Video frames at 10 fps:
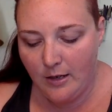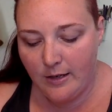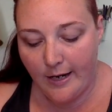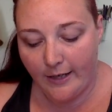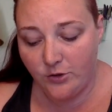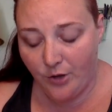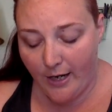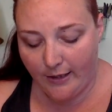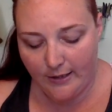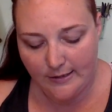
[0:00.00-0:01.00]
Nine
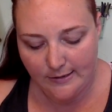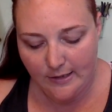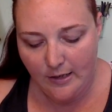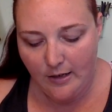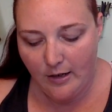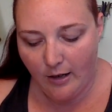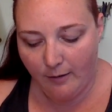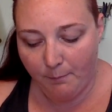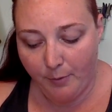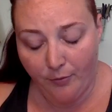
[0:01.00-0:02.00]
Dragons,
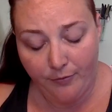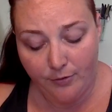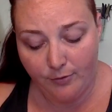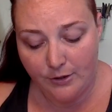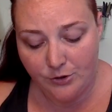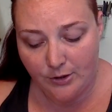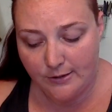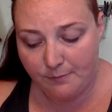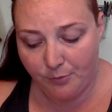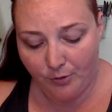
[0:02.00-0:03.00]
both of the
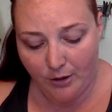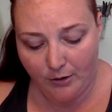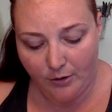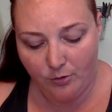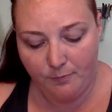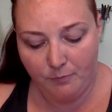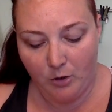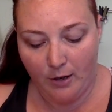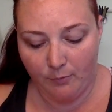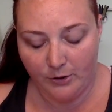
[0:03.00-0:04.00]
restaurants in Morocco,
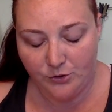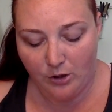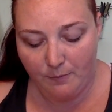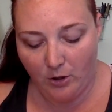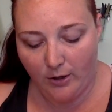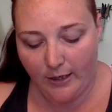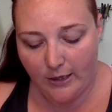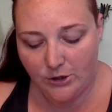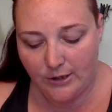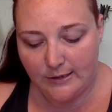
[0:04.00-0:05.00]
Restaurant
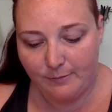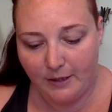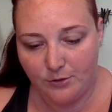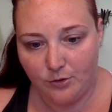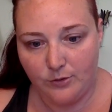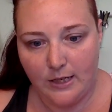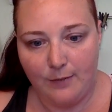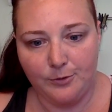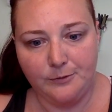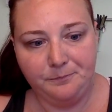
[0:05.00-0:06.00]
Marrakesh and Spice Road
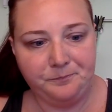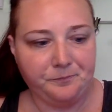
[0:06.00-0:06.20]
Table.